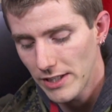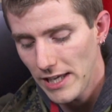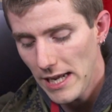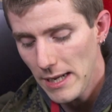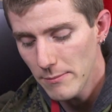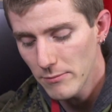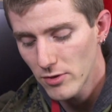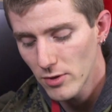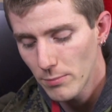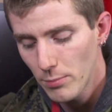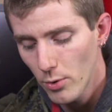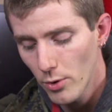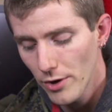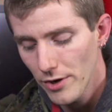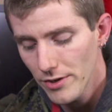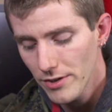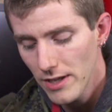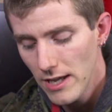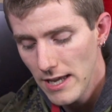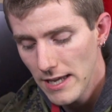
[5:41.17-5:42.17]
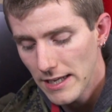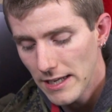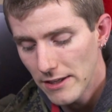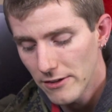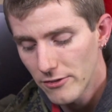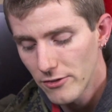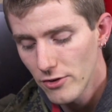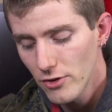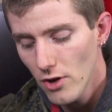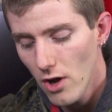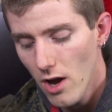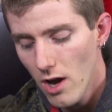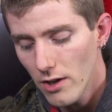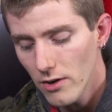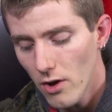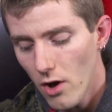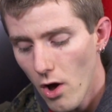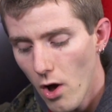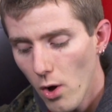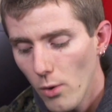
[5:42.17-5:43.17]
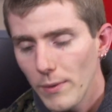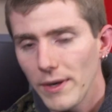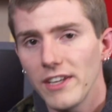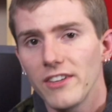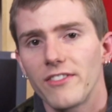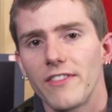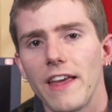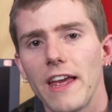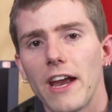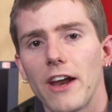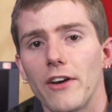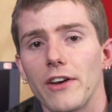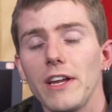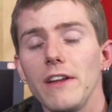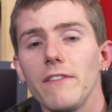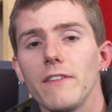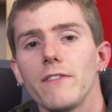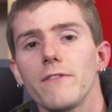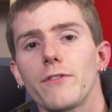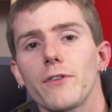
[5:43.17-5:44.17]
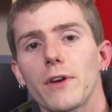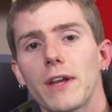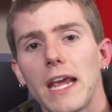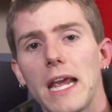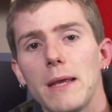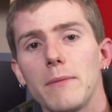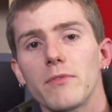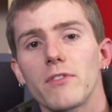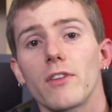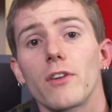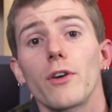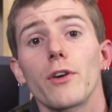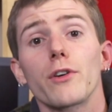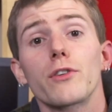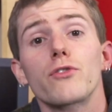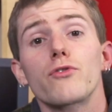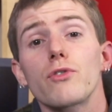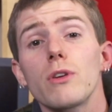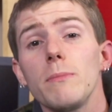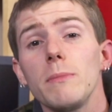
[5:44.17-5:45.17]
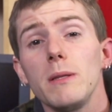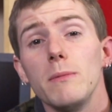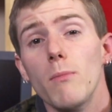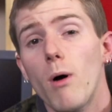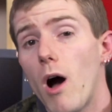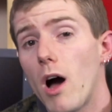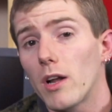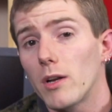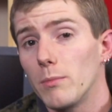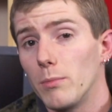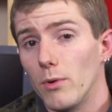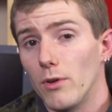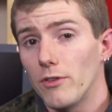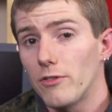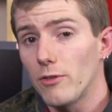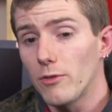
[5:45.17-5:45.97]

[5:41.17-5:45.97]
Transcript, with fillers: Game support is not always there, even for games that are extremely moddable.